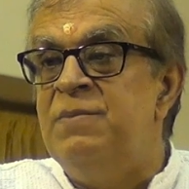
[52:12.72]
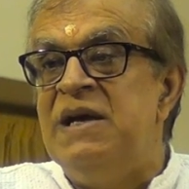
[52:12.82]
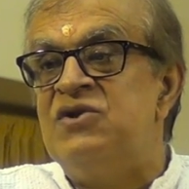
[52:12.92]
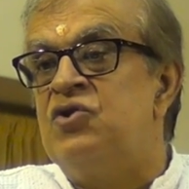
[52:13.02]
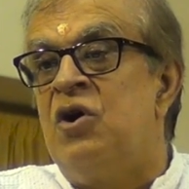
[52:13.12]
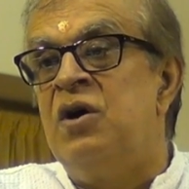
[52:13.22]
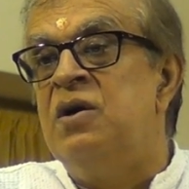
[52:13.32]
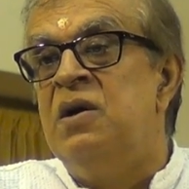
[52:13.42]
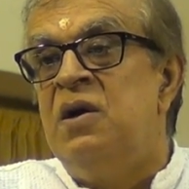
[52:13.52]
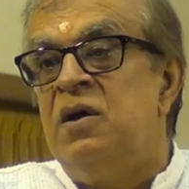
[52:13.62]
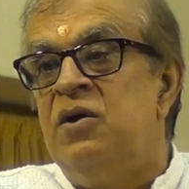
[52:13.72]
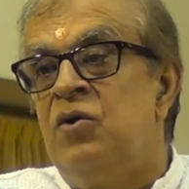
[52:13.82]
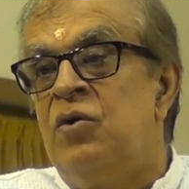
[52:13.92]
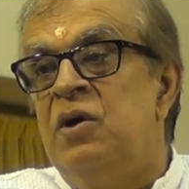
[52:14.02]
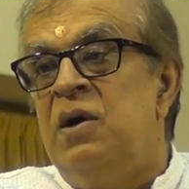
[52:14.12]
based on, you
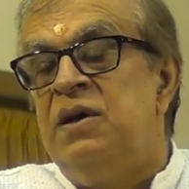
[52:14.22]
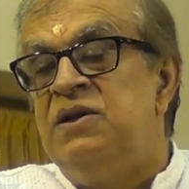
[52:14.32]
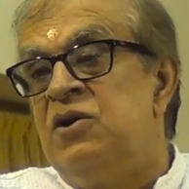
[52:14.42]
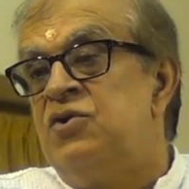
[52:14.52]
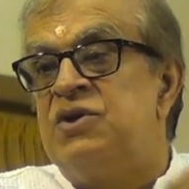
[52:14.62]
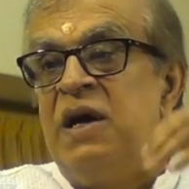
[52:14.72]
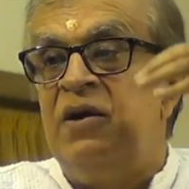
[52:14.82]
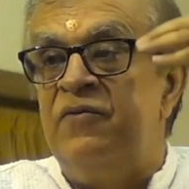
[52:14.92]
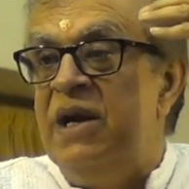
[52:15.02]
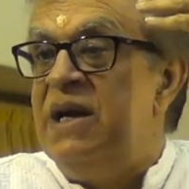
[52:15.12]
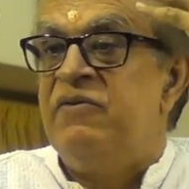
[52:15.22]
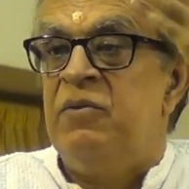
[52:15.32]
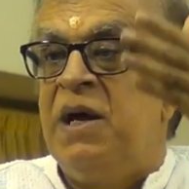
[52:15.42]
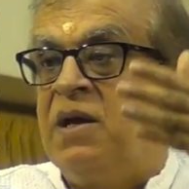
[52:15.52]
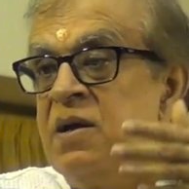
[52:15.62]
know, genocide of Native
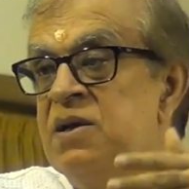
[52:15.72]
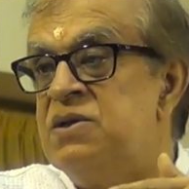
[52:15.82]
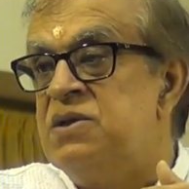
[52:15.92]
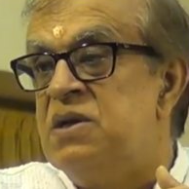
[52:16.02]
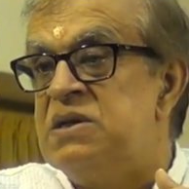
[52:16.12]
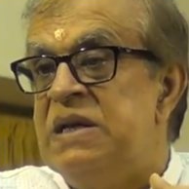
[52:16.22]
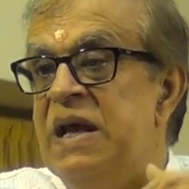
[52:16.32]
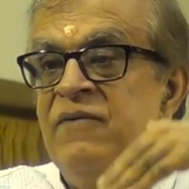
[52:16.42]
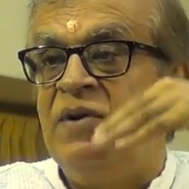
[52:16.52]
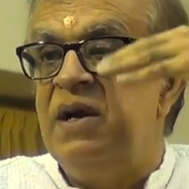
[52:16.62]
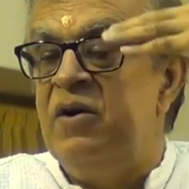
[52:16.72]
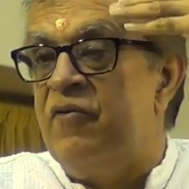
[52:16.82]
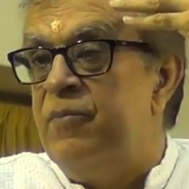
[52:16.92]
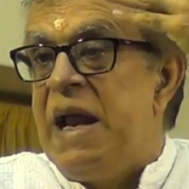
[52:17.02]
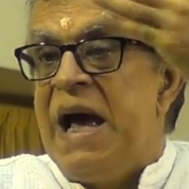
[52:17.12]
Americans, slavery
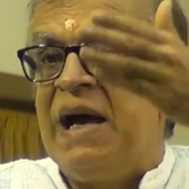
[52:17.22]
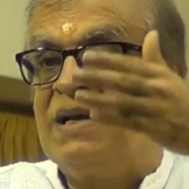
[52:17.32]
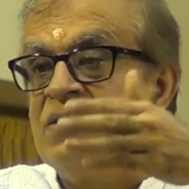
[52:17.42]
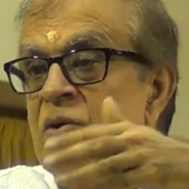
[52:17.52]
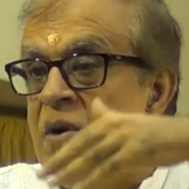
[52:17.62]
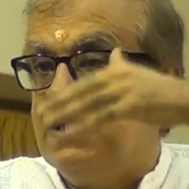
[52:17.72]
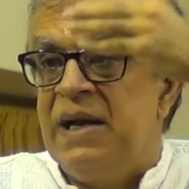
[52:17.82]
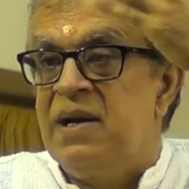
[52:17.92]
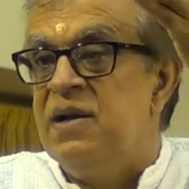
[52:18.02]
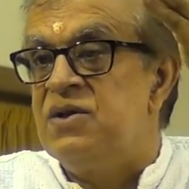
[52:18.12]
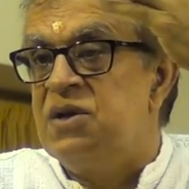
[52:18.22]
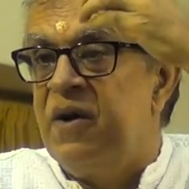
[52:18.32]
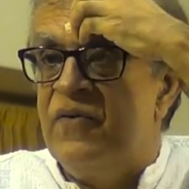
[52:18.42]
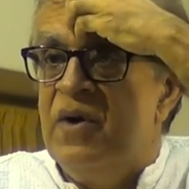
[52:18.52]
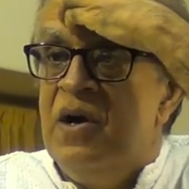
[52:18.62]
of blacks, all that kind of
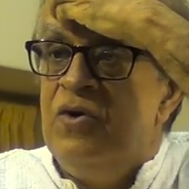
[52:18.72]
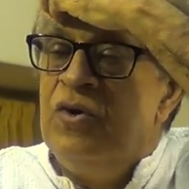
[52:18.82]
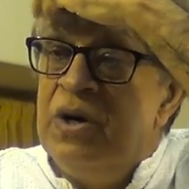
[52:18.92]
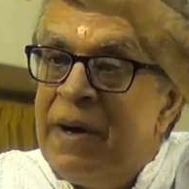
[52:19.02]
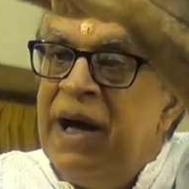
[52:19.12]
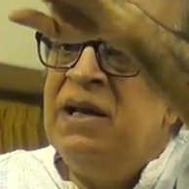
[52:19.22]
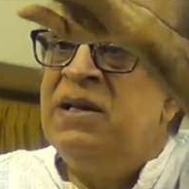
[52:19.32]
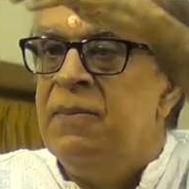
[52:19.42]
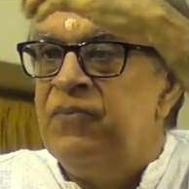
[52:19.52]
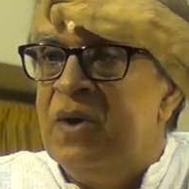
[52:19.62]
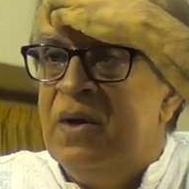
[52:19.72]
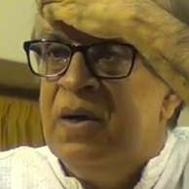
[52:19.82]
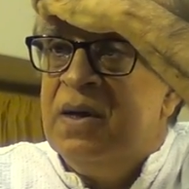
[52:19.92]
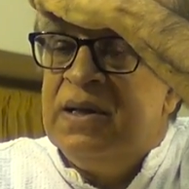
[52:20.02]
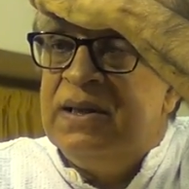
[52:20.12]
stuff, to remind them
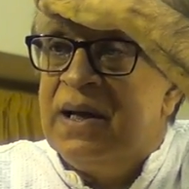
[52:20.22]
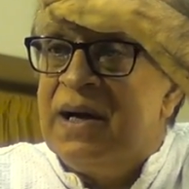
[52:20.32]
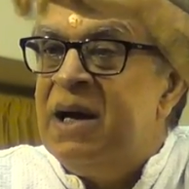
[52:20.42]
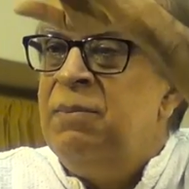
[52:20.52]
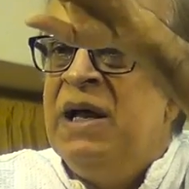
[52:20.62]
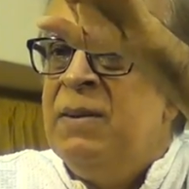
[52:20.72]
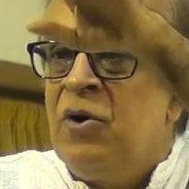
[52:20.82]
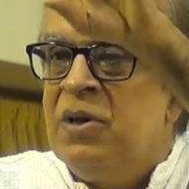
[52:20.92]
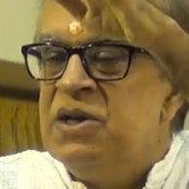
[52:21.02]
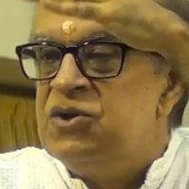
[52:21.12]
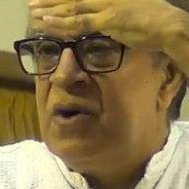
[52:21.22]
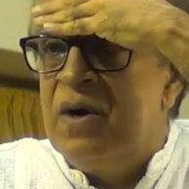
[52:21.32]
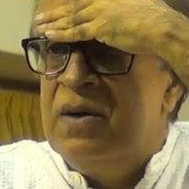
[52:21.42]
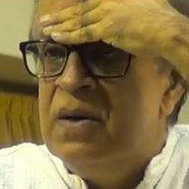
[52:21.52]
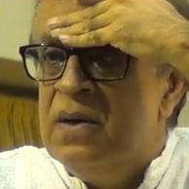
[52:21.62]
that they can't blame all this
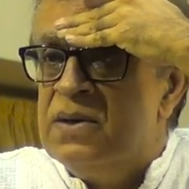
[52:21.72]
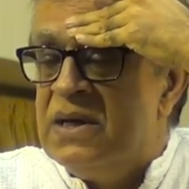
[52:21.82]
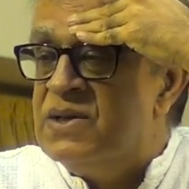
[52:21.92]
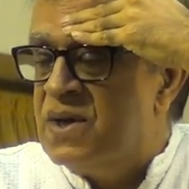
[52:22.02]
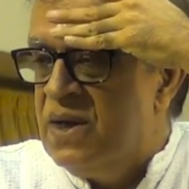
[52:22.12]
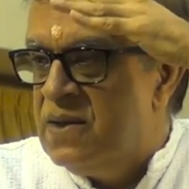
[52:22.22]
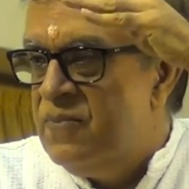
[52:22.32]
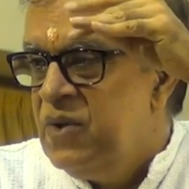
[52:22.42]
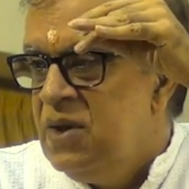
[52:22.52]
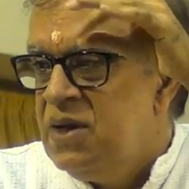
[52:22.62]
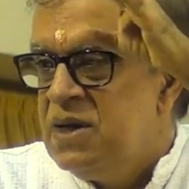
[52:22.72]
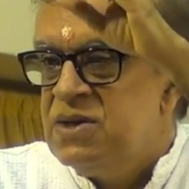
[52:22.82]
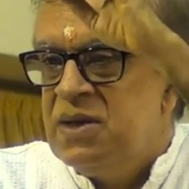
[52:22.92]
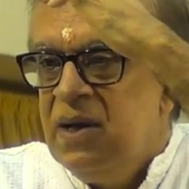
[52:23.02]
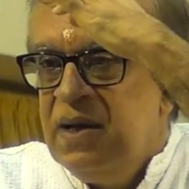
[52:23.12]
on Sanskrit.
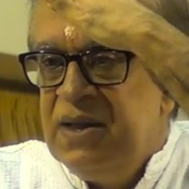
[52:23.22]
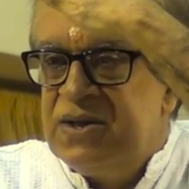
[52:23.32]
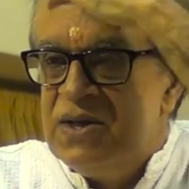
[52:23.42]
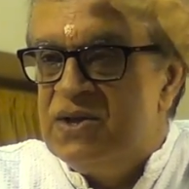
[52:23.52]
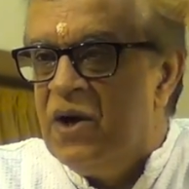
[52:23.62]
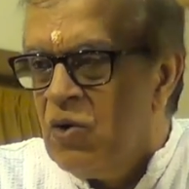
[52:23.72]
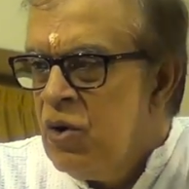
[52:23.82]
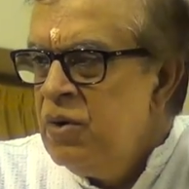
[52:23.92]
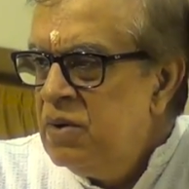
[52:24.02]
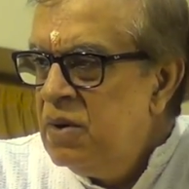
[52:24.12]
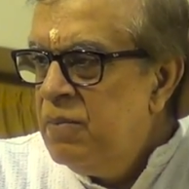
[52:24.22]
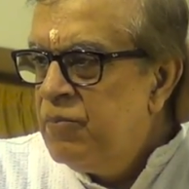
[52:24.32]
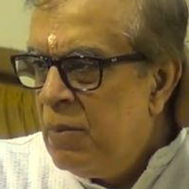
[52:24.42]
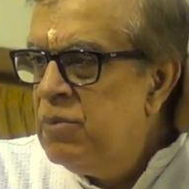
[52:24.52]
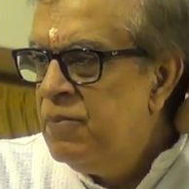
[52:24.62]
This is their own
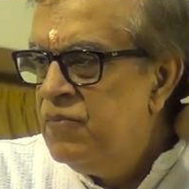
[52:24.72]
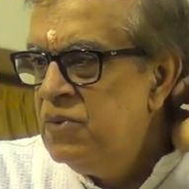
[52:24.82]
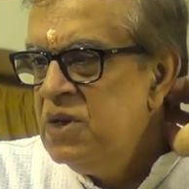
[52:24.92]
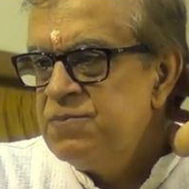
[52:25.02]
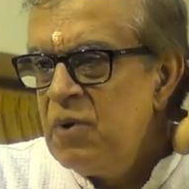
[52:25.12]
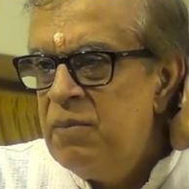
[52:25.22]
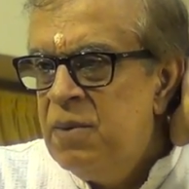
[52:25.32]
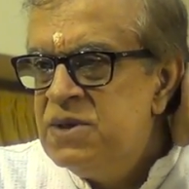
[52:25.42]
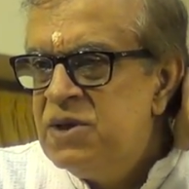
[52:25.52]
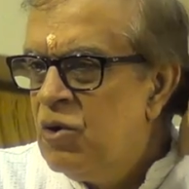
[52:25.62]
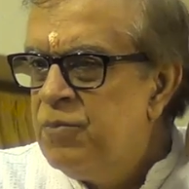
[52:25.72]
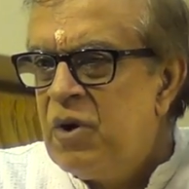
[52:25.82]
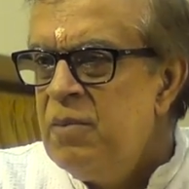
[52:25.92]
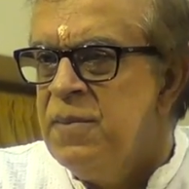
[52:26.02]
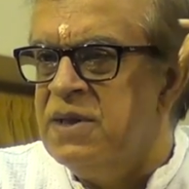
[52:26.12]
problem. This problem is their own
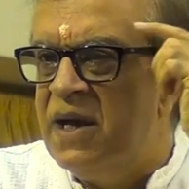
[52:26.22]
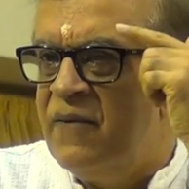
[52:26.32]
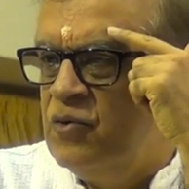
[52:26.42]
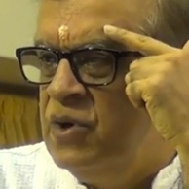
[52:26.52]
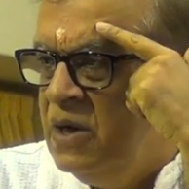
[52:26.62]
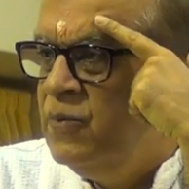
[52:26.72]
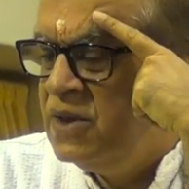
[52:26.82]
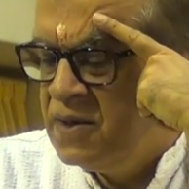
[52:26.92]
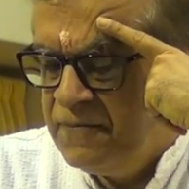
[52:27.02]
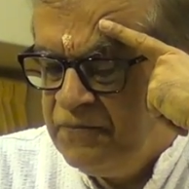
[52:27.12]
problem and they have to deal with it.